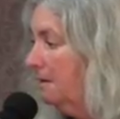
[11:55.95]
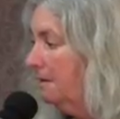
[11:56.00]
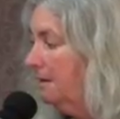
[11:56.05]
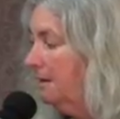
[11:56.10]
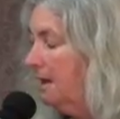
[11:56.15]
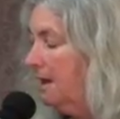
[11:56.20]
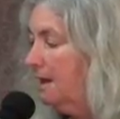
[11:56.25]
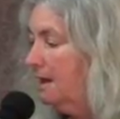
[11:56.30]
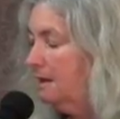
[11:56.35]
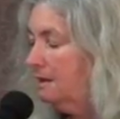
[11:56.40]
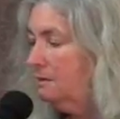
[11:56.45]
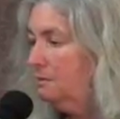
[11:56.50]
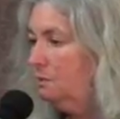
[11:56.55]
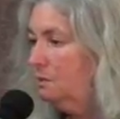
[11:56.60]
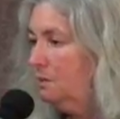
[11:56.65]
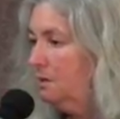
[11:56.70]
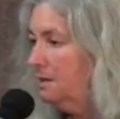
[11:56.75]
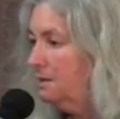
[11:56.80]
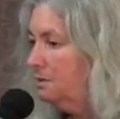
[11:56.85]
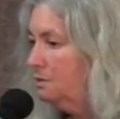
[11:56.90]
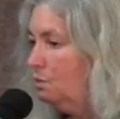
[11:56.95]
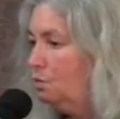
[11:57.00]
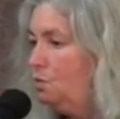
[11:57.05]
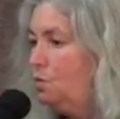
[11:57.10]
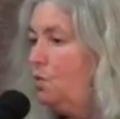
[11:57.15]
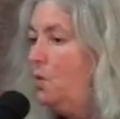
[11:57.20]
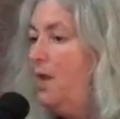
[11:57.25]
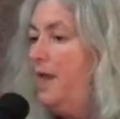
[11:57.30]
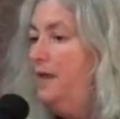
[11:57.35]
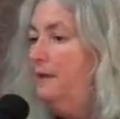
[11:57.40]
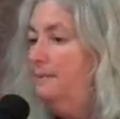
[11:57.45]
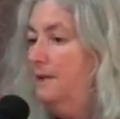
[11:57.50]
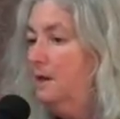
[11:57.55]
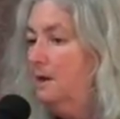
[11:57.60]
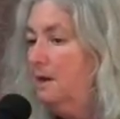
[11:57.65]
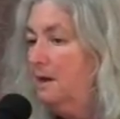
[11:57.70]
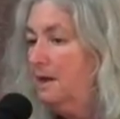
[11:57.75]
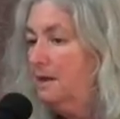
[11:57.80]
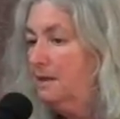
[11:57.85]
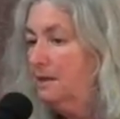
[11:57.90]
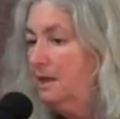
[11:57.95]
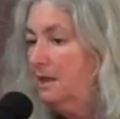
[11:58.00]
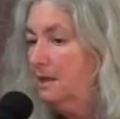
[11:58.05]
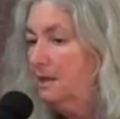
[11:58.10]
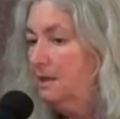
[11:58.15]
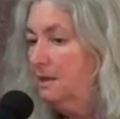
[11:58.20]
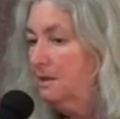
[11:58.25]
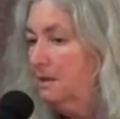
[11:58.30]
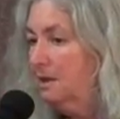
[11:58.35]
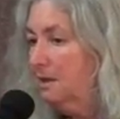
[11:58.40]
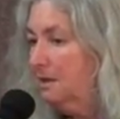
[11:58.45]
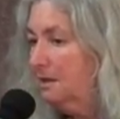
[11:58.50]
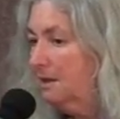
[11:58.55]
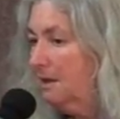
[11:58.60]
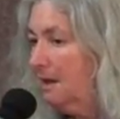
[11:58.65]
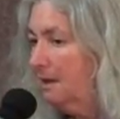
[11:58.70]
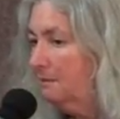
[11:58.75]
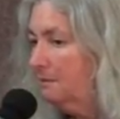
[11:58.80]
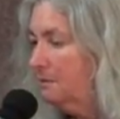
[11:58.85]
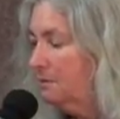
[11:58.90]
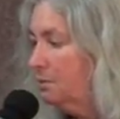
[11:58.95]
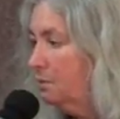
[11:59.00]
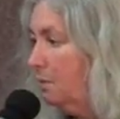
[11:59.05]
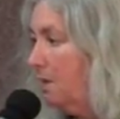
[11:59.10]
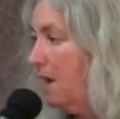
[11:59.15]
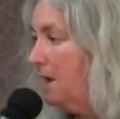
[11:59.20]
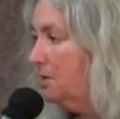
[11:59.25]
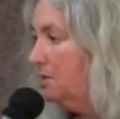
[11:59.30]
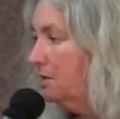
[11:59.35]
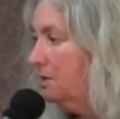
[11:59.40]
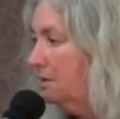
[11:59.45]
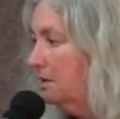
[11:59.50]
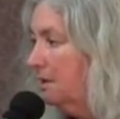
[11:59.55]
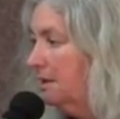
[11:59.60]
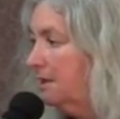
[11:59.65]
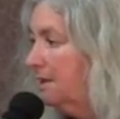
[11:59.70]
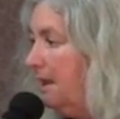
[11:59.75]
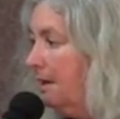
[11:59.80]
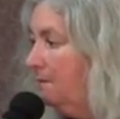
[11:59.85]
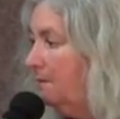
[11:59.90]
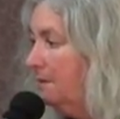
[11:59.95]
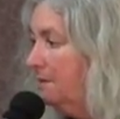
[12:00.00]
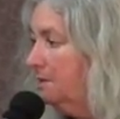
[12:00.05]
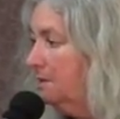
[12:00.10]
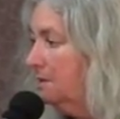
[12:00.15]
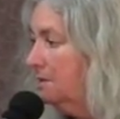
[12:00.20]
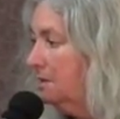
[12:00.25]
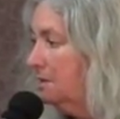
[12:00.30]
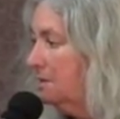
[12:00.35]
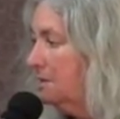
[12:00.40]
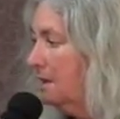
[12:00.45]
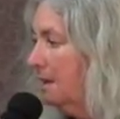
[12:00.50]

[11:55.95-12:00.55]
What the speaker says: that was way beyond anything that was rational. And that wasn't just